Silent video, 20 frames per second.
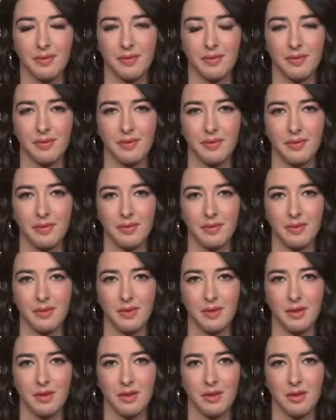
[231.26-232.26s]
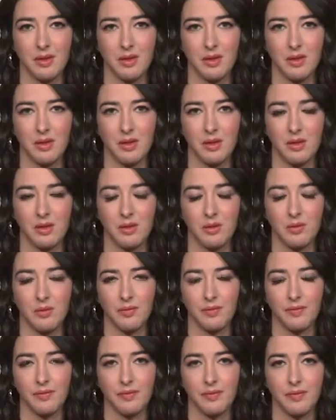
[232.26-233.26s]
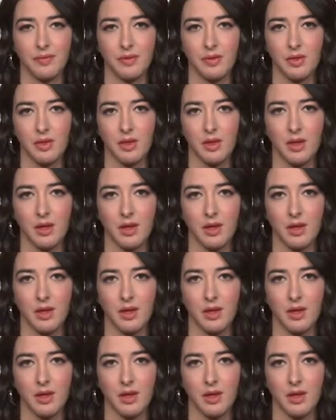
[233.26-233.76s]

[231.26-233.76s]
[no speech]